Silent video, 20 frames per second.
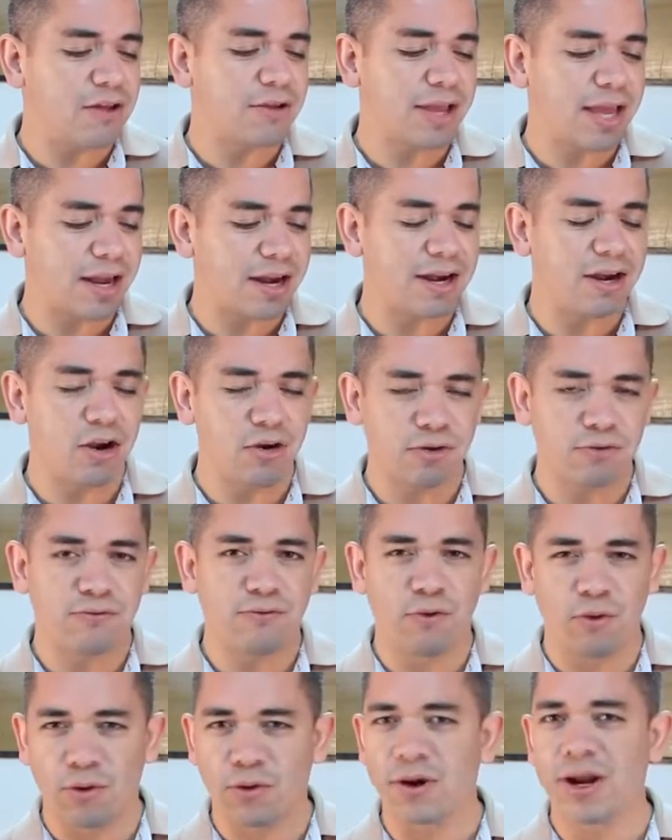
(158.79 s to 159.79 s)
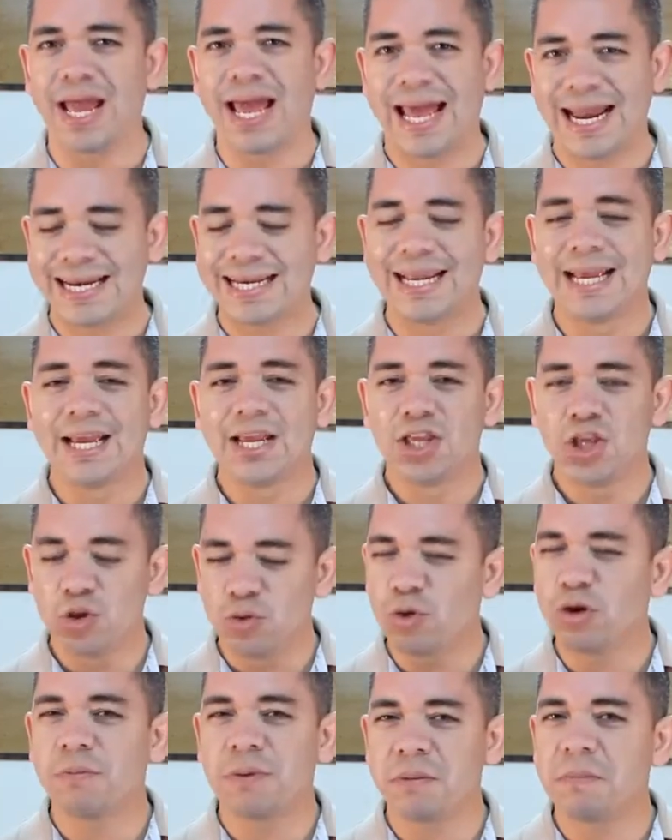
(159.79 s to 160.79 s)
I'll get a Note 4, and
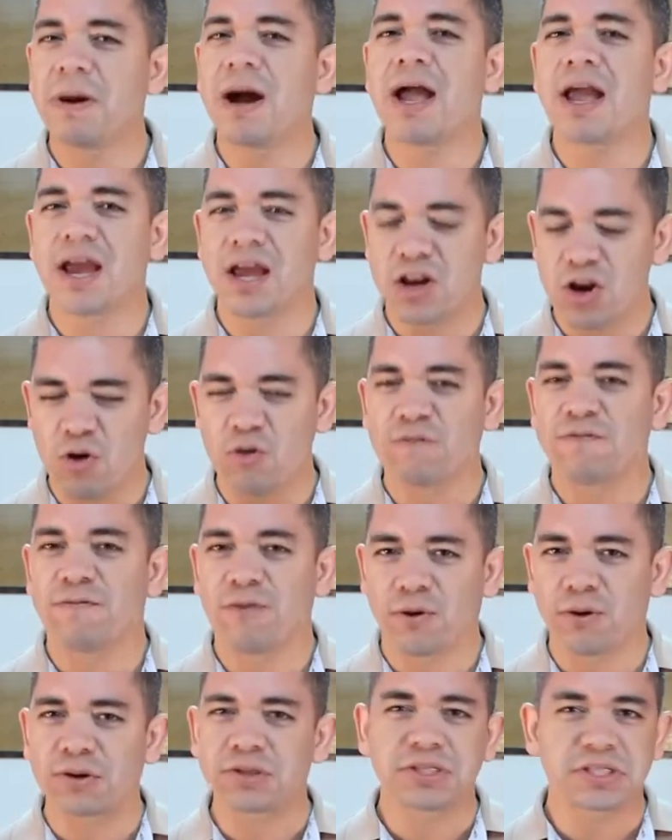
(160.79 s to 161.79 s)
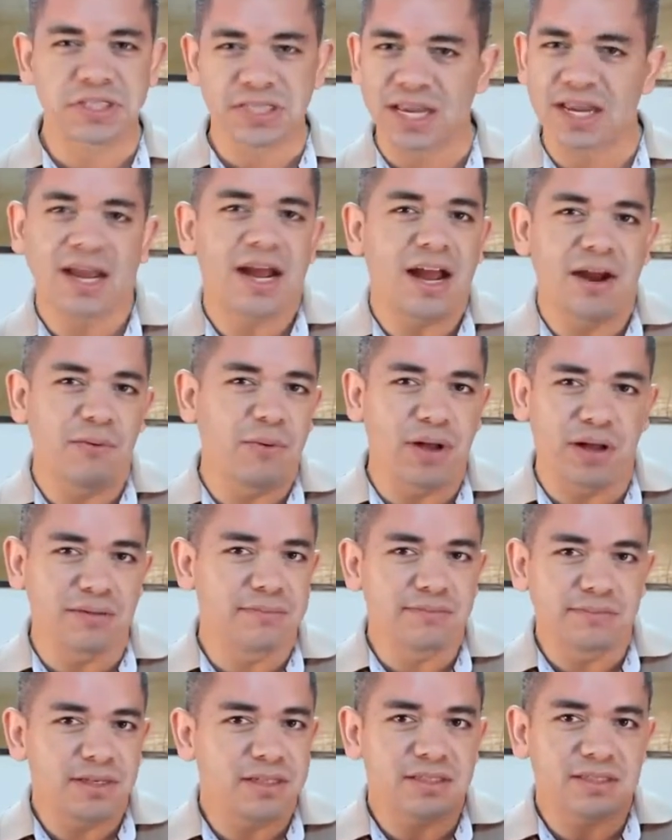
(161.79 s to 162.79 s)
you will be buying a Note 4 just like I
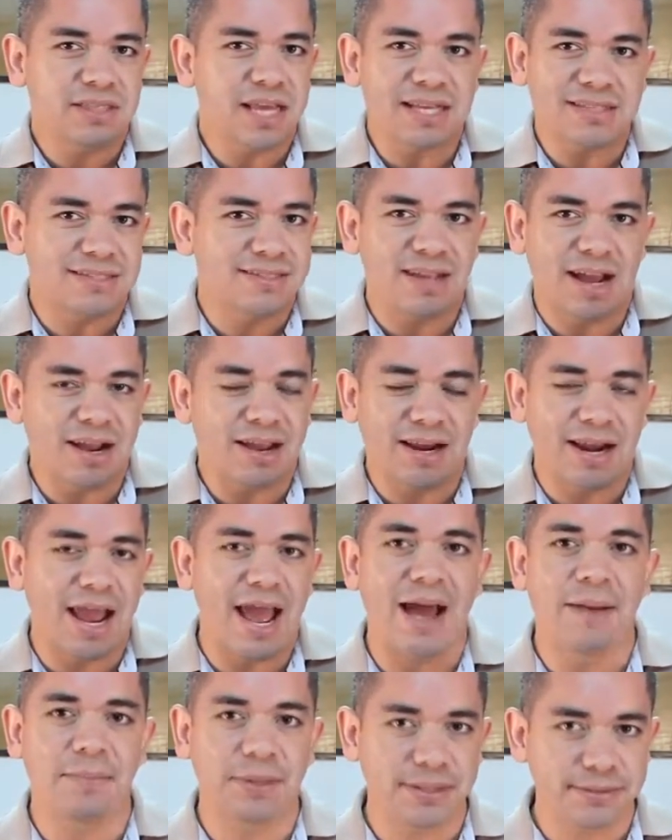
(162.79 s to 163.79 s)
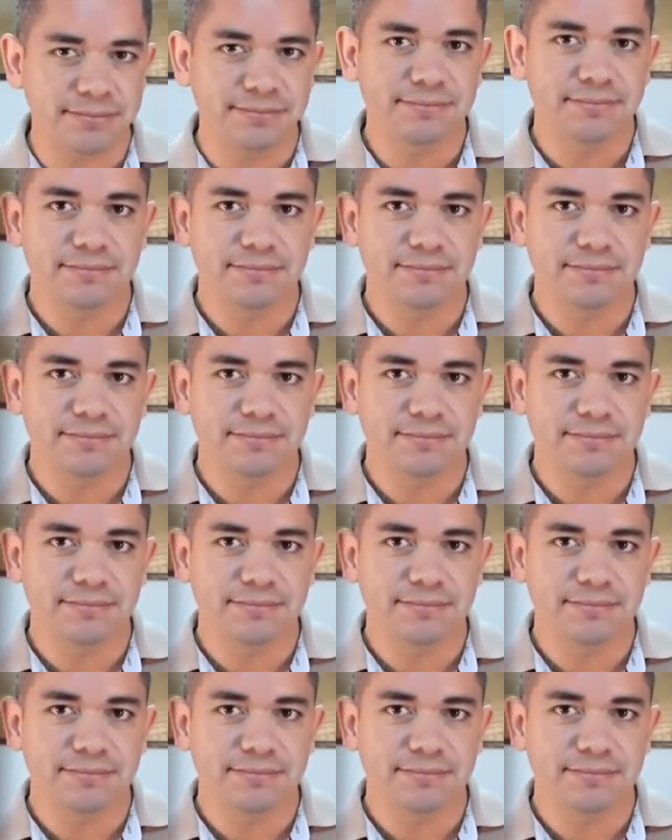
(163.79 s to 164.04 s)
will, because that's not gonna happen.